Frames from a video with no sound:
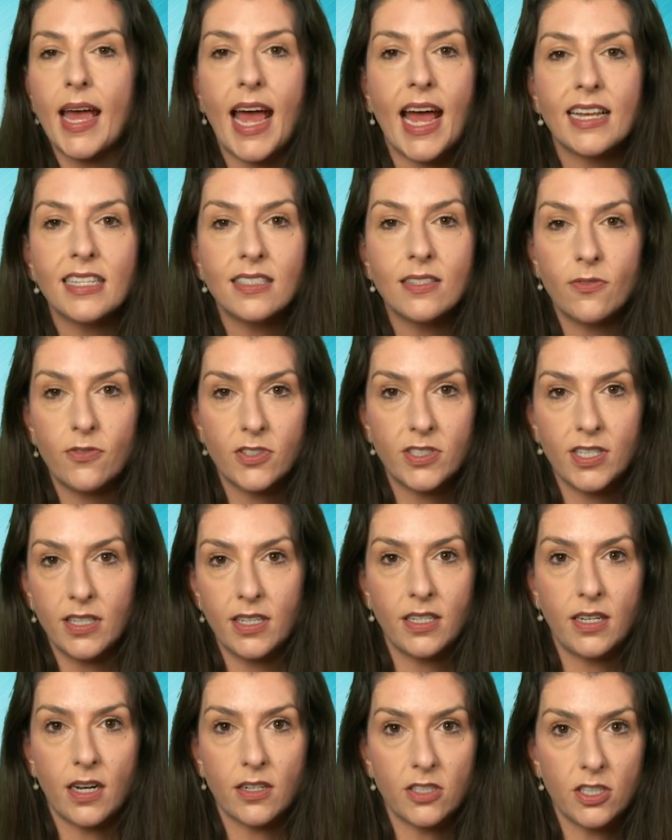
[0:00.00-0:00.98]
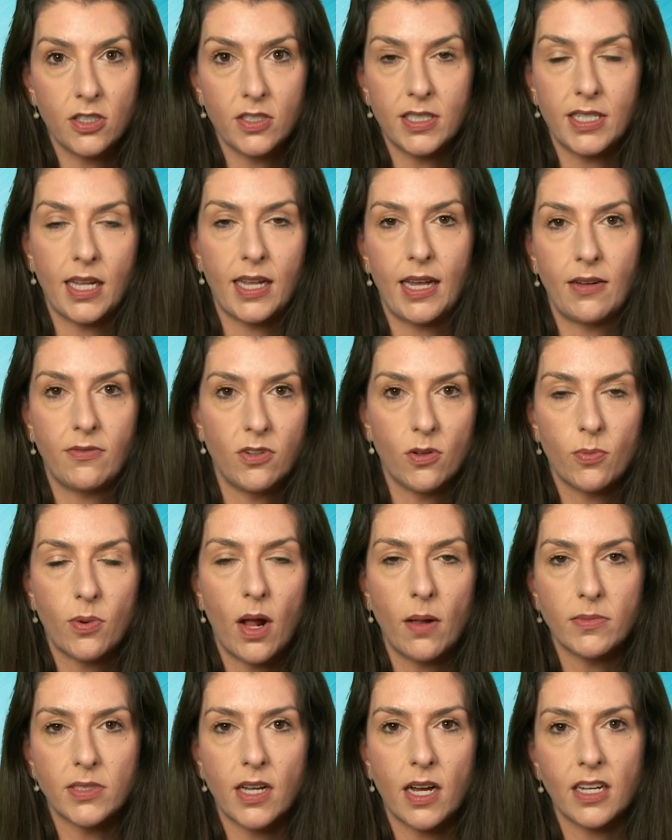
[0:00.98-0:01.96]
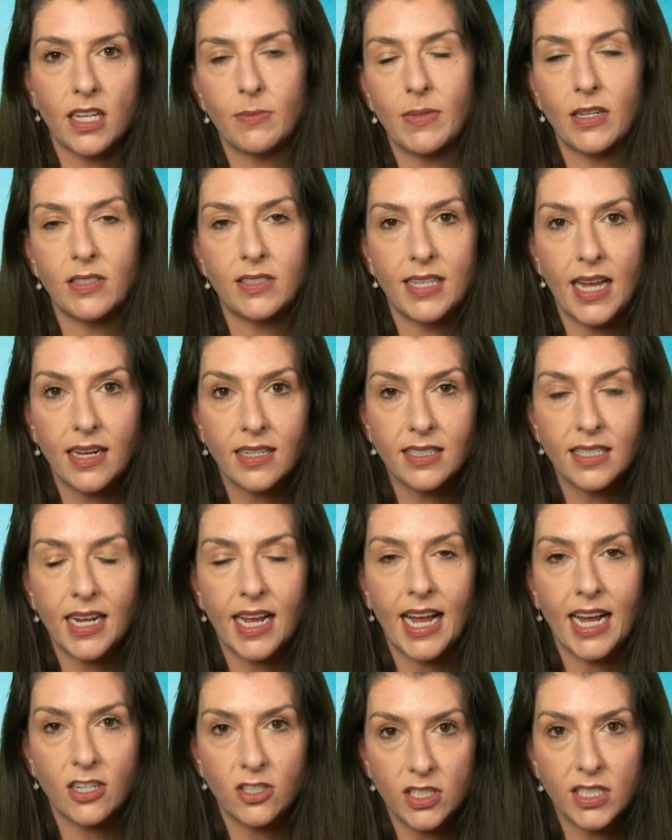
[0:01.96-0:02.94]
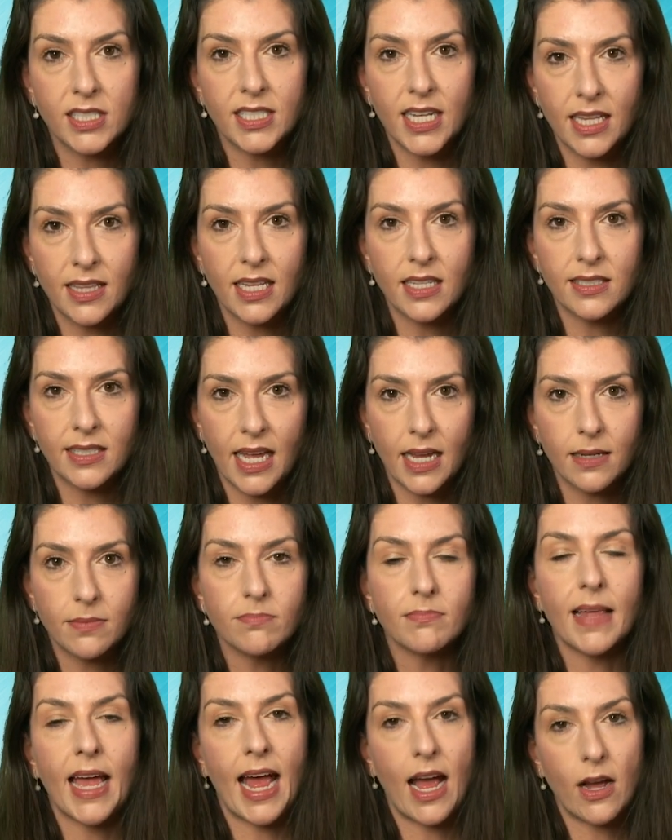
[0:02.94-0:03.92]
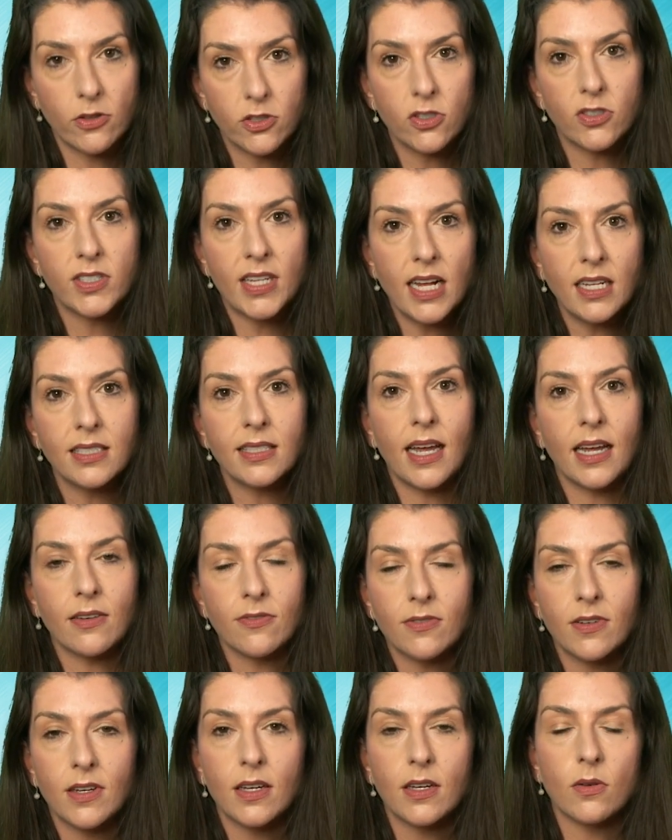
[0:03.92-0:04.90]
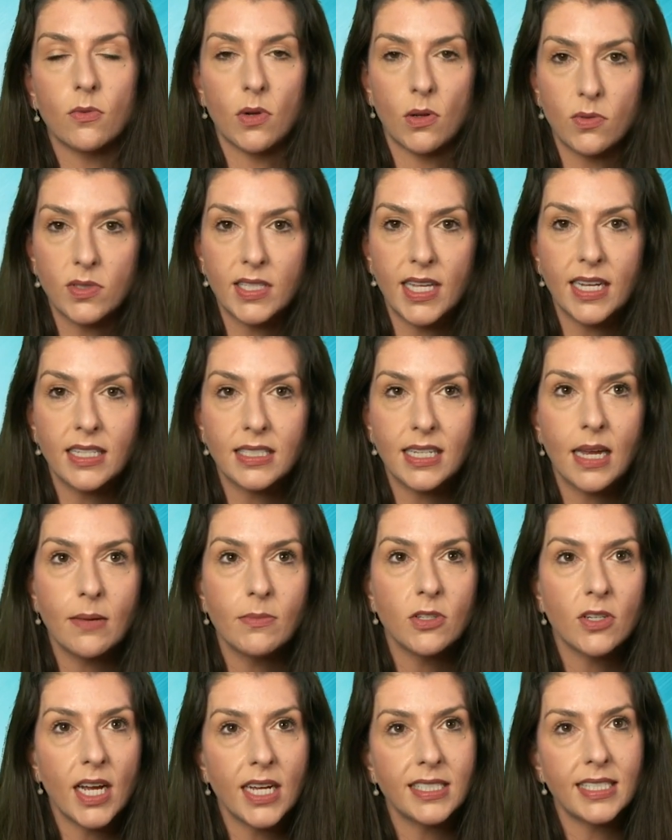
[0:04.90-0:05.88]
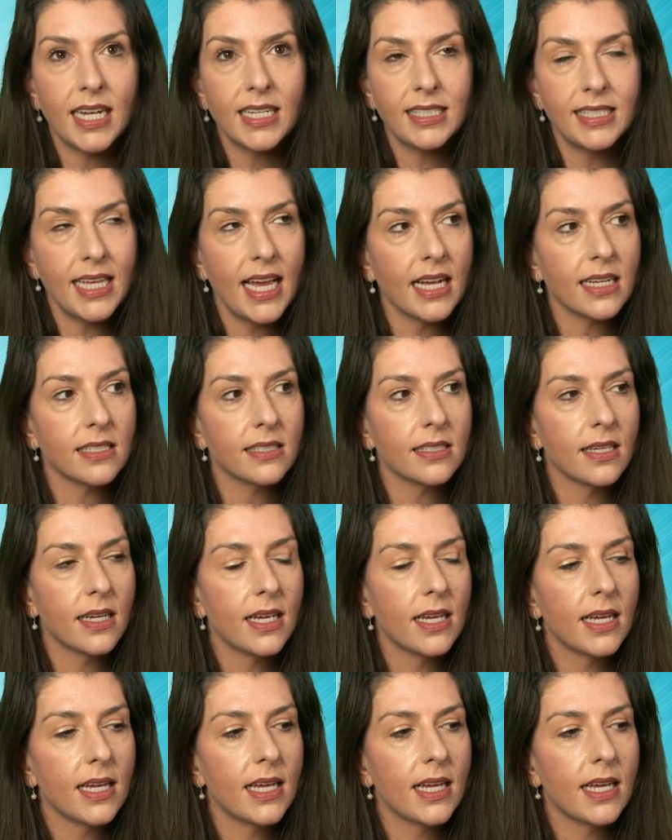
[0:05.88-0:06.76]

As a fertility doctor, you can tell I have no problem talking about sex, and I actually say things like, How's your sex life? When was the last time you guys had sex?